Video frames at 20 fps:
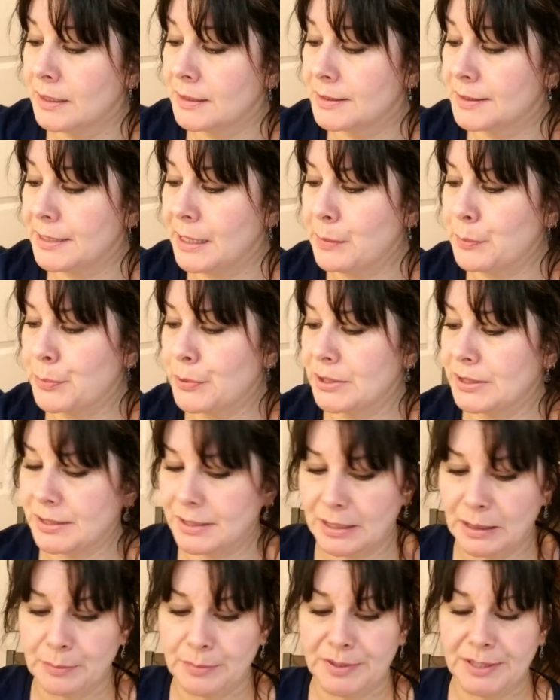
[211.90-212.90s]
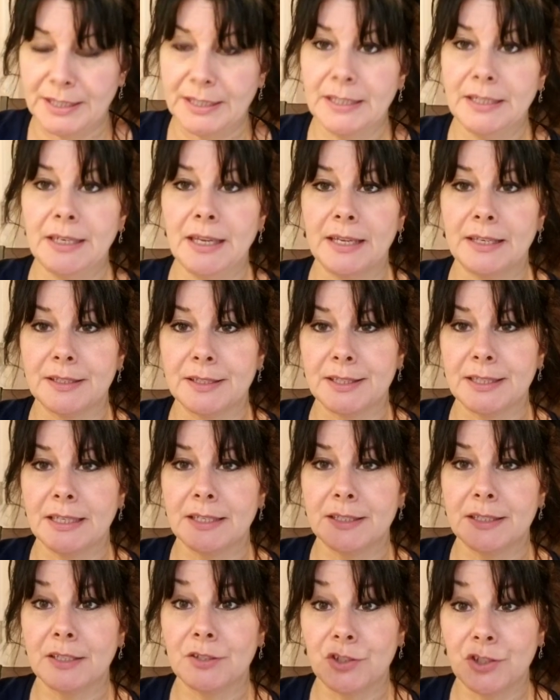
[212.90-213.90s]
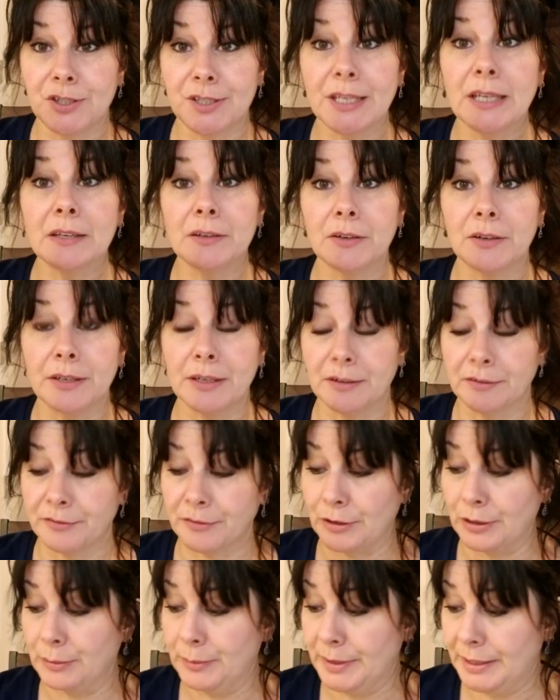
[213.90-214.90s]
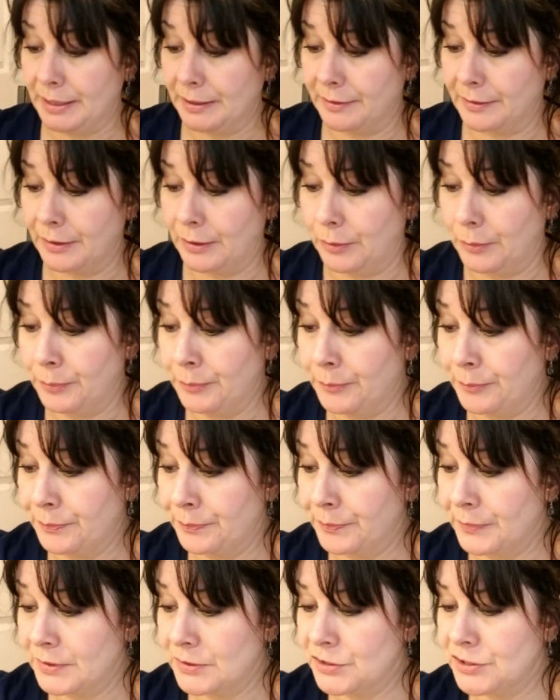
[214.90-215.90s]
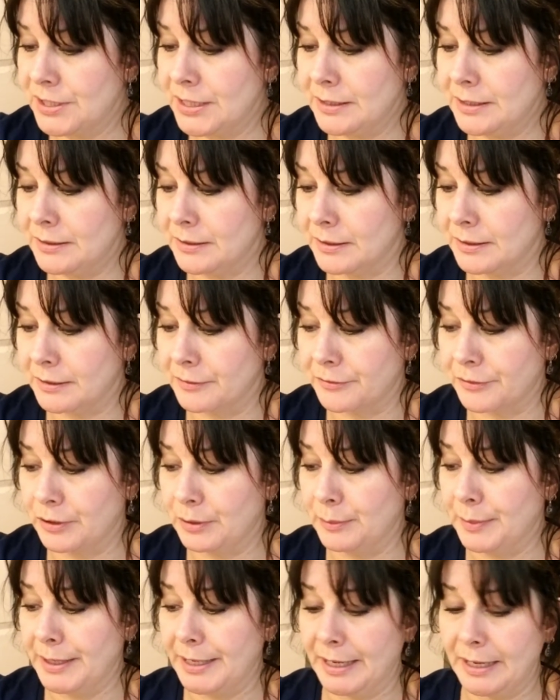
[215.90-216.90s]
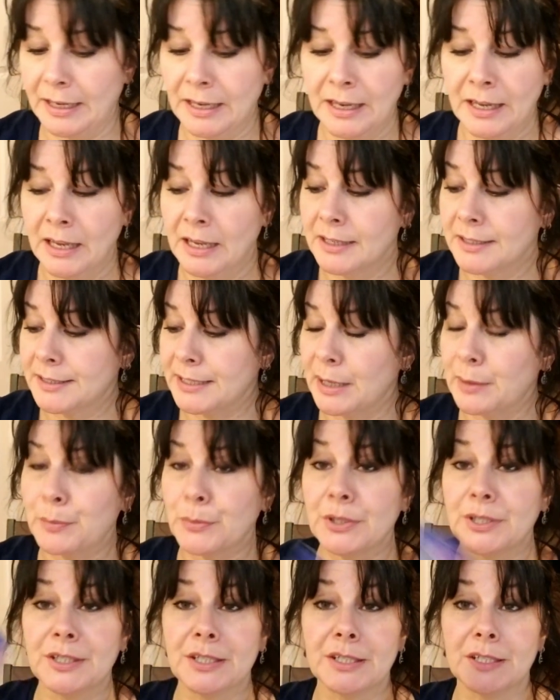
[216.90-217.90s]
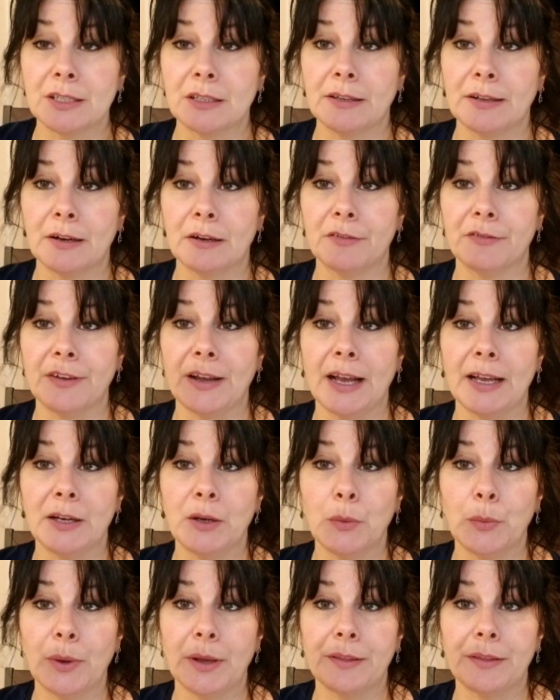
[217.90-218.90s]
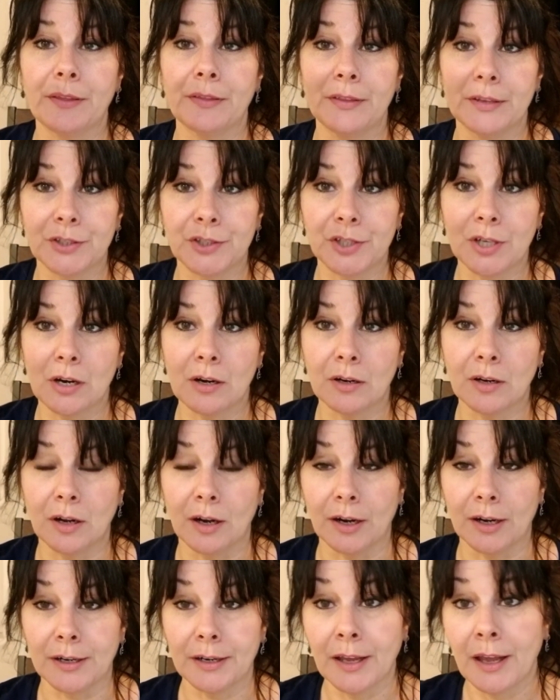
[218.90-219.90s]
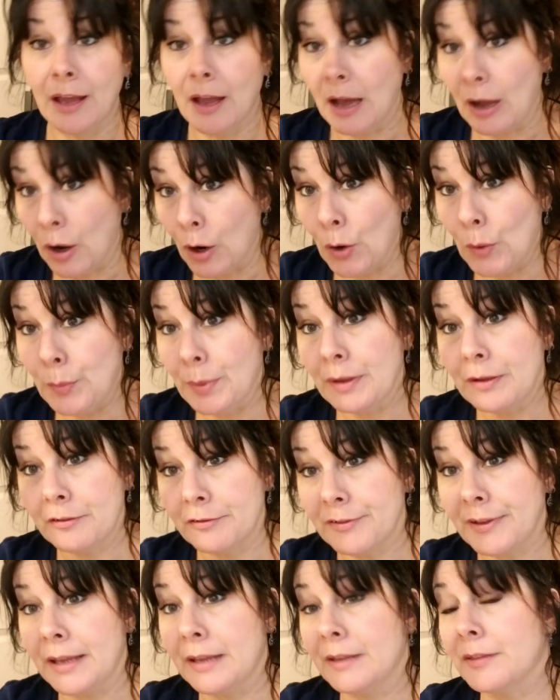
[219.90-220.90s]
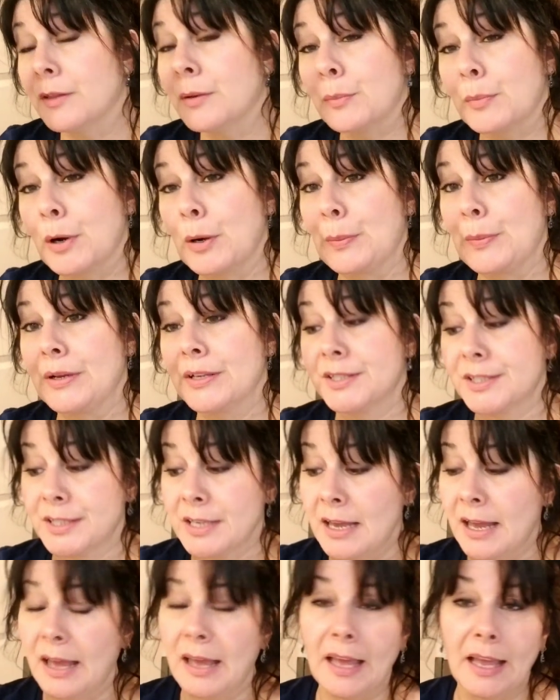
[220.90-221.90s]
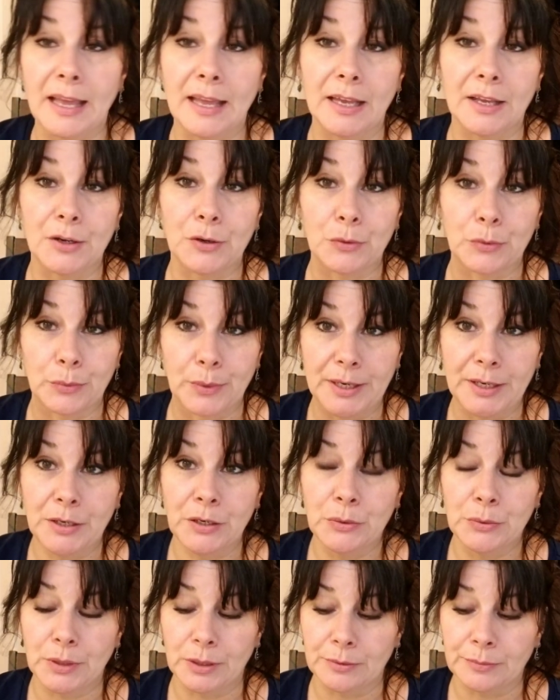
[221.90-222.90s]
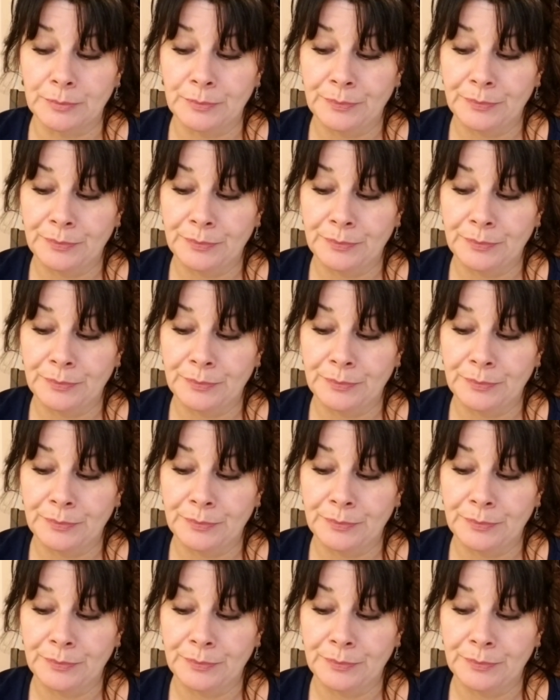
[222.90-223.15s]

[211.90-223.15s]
Temperance comes in and says that you're sitting on it for a minute, though. Sitting on it for a minute. Temperance is clarified with the Star card hope, faith, purpose, and renewal.